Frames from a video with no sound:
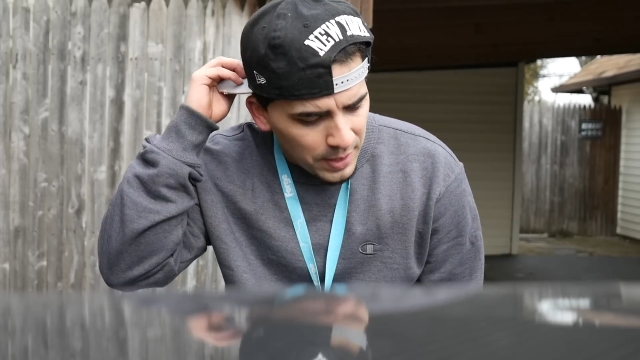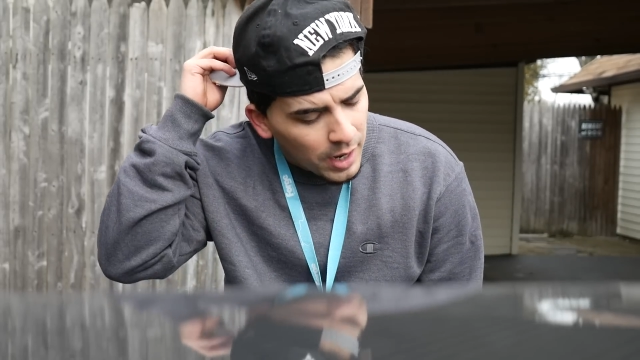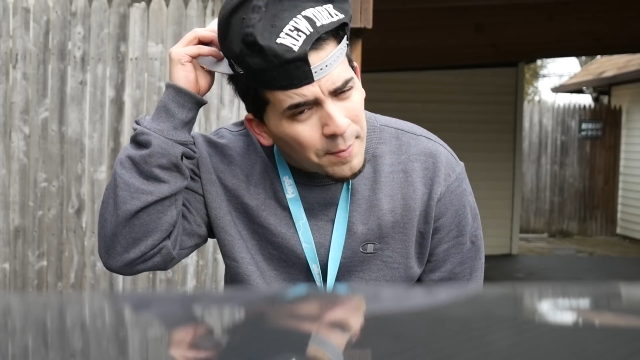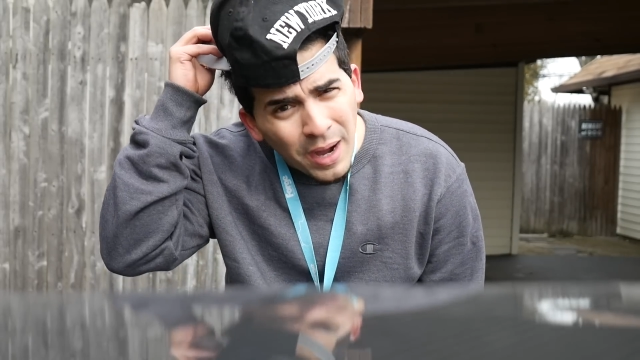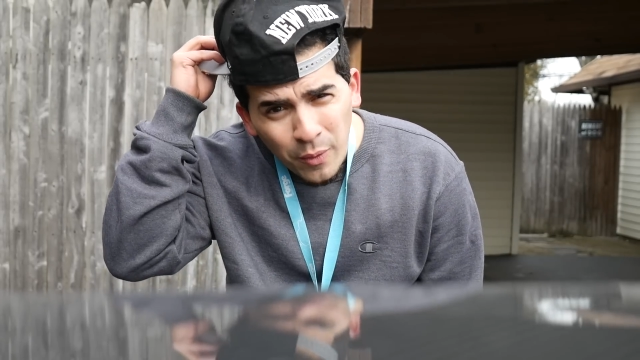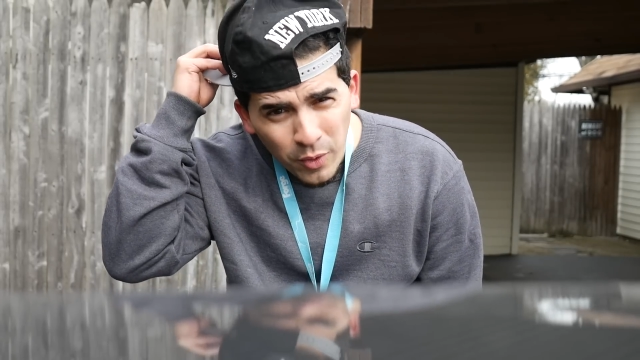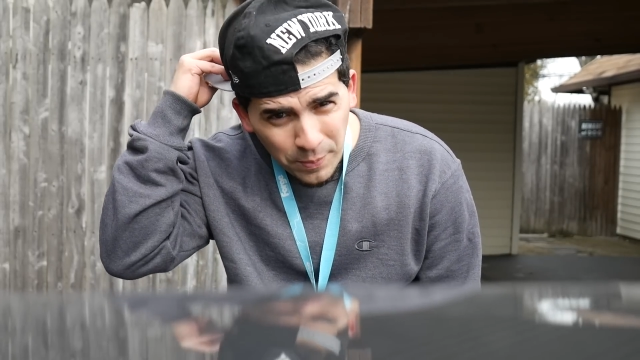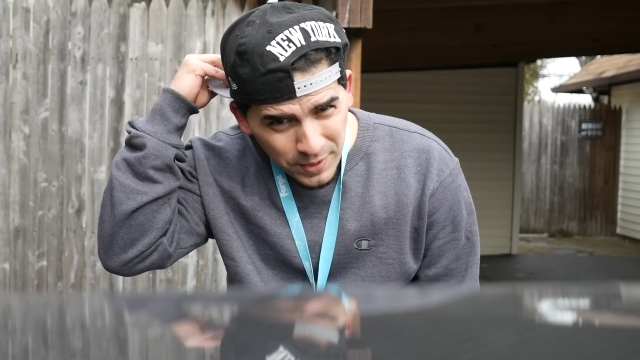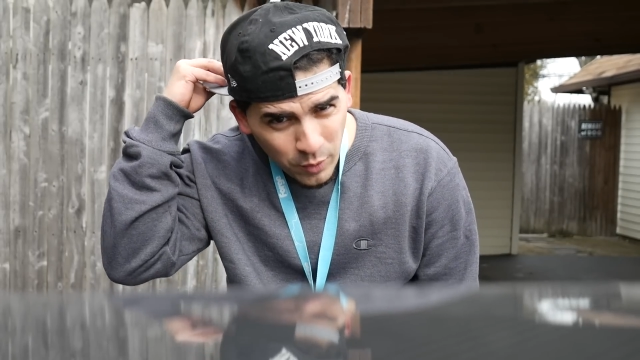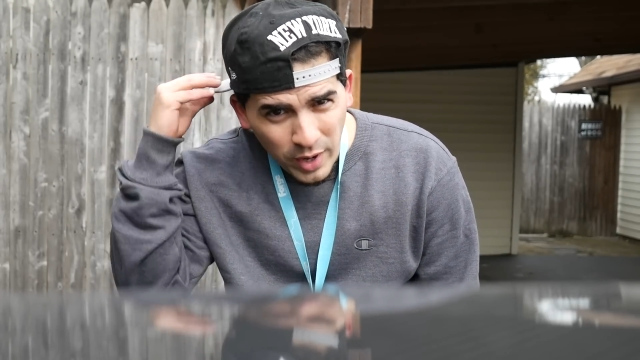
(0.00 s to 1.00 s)
I will
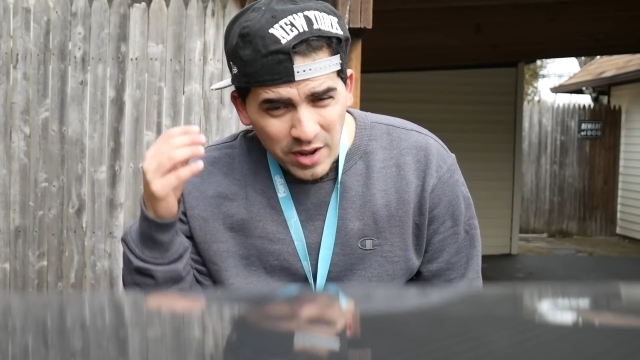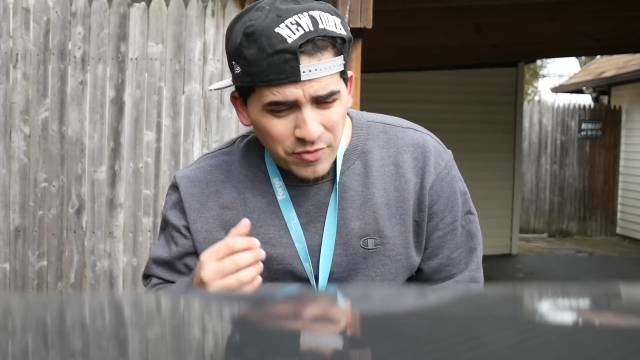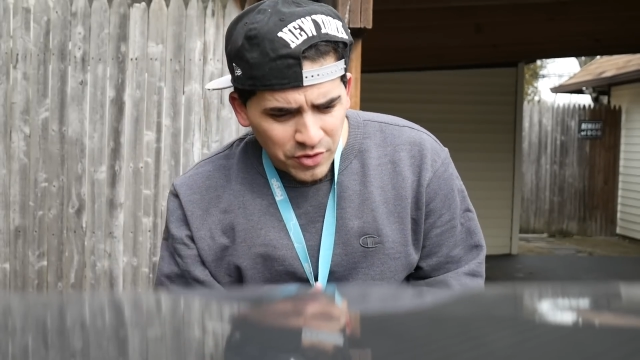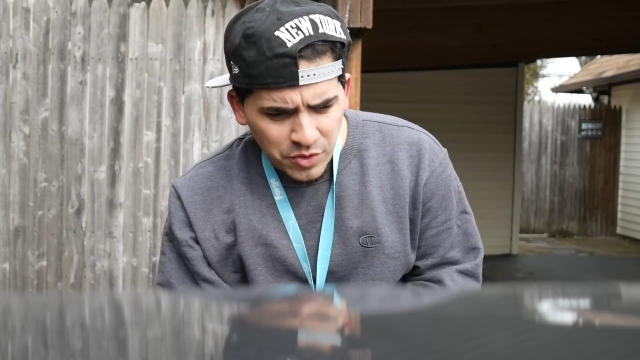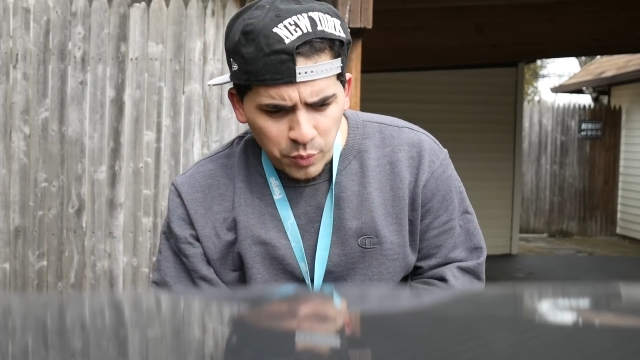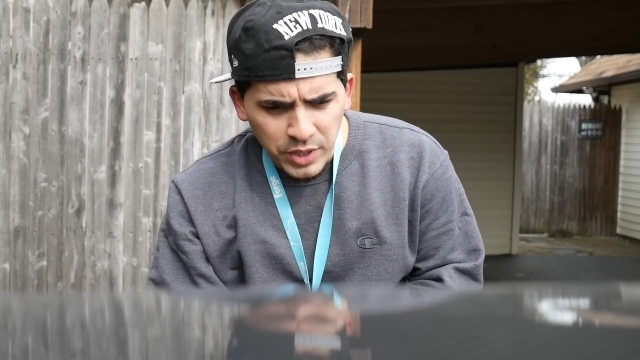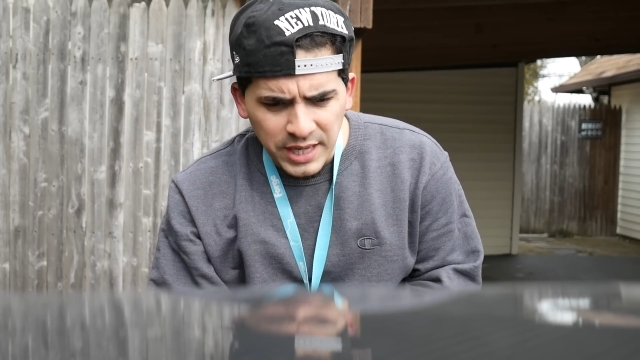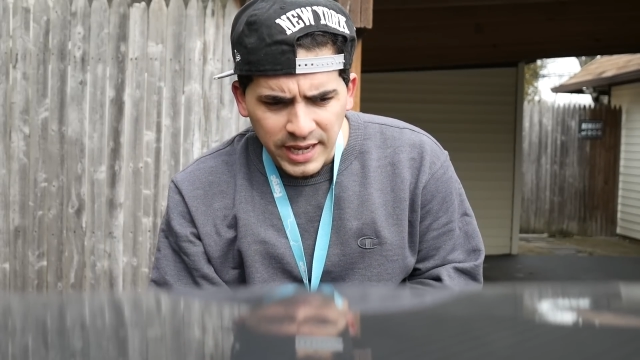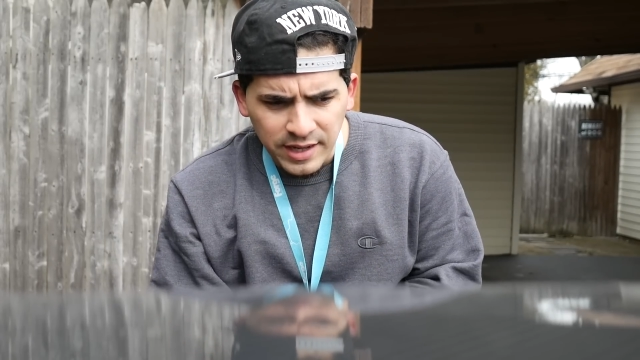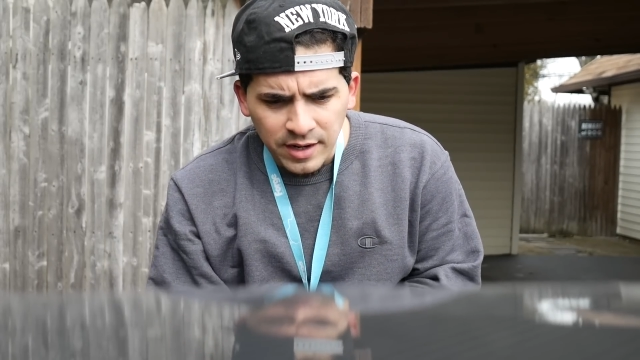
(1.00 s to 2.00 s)
be away for the
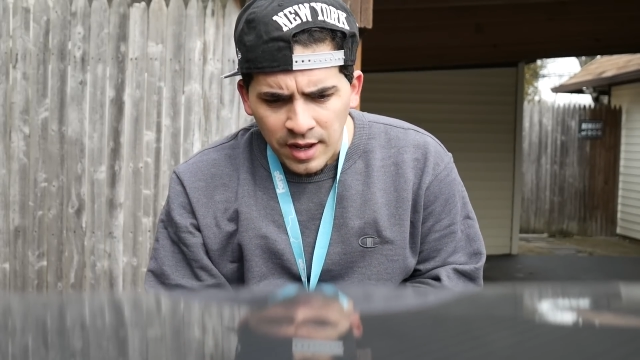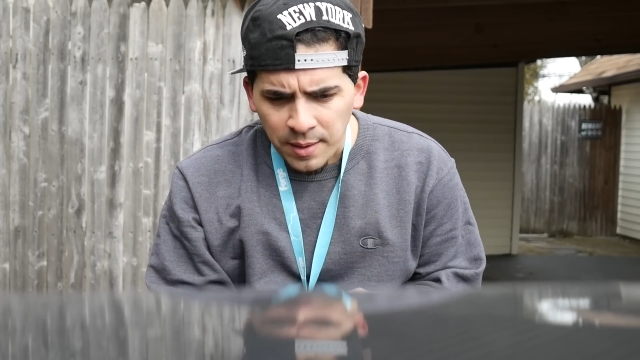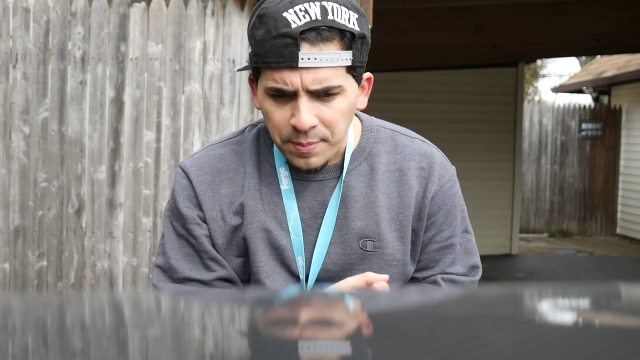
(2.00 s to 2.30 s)
weekend,